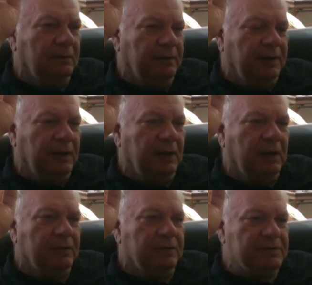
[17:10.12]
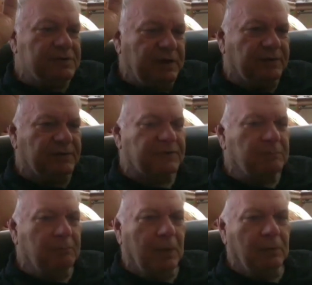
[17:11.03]
the
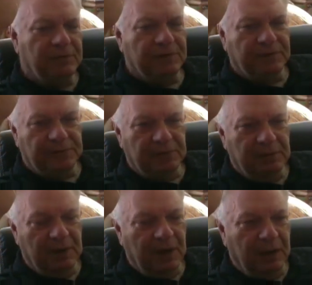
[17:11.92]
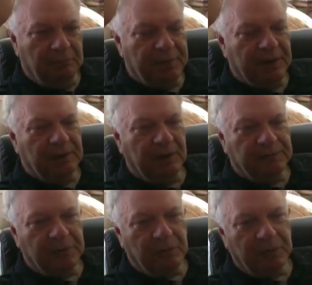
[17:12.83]
Jesus Moses um,
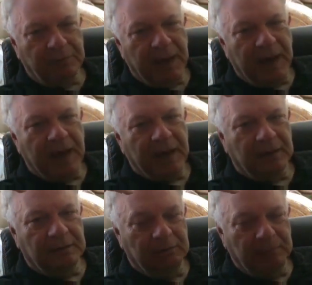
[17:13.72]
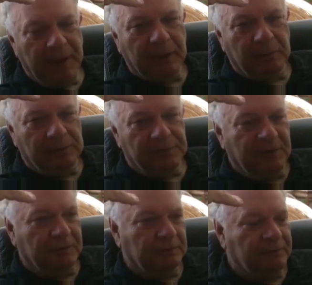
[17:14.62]
parallels going back
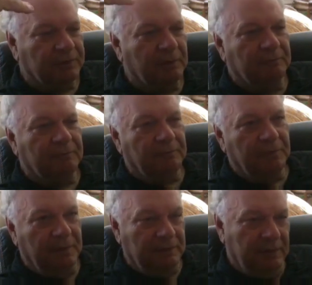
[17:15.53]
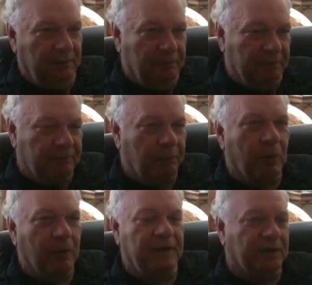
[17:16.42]
backwards. In other words, from
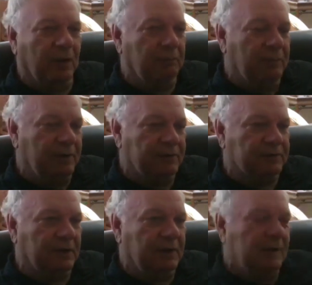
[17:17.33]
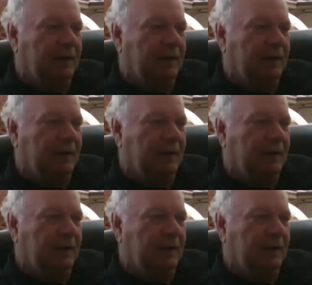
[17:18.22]
before the adult ministry.